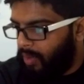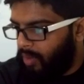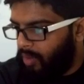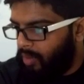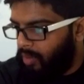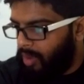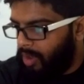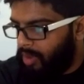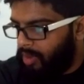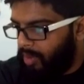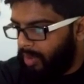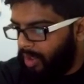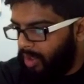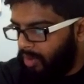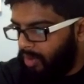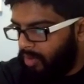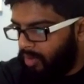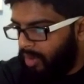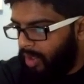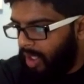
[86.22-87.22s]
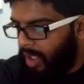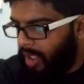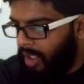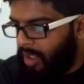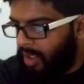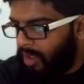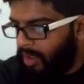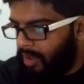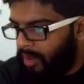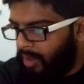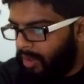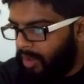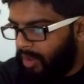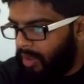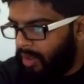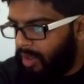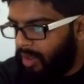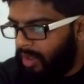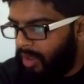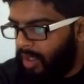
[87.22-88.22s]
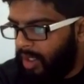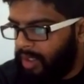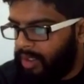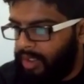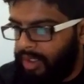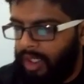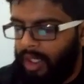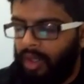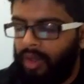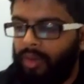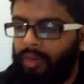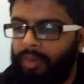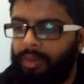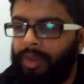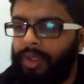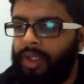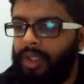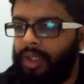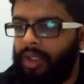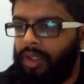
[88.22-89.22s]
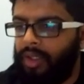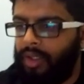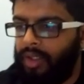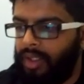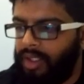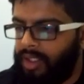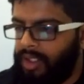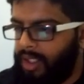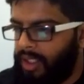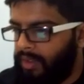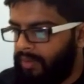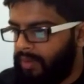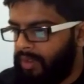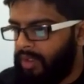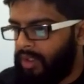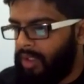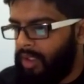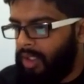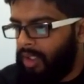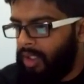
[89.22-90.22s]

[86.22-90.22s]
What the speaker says: Once we do that, let's now put a receiver